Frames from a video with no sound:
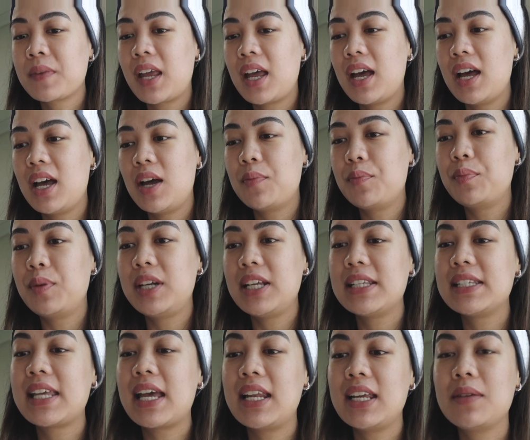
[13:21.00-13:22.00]
but
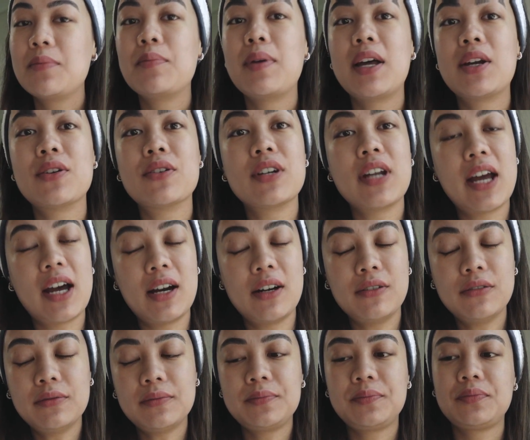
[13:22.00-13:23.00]
it's getting better
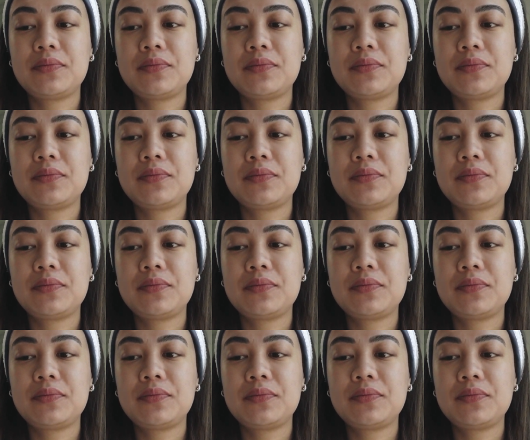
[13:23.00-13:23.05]
now.